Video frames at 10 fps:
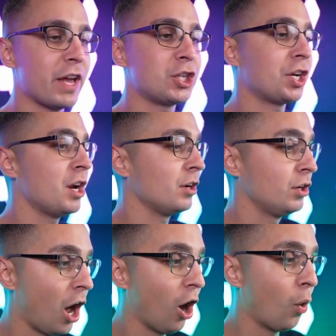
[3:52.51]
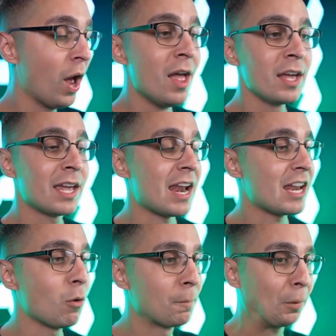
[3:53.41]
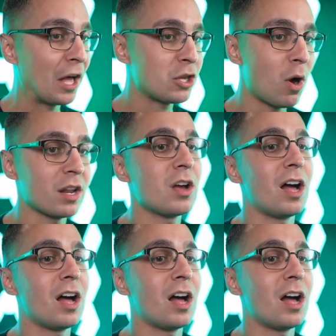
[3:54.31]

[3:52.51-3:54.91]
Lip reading: And you can hear them, you can hear their testimony.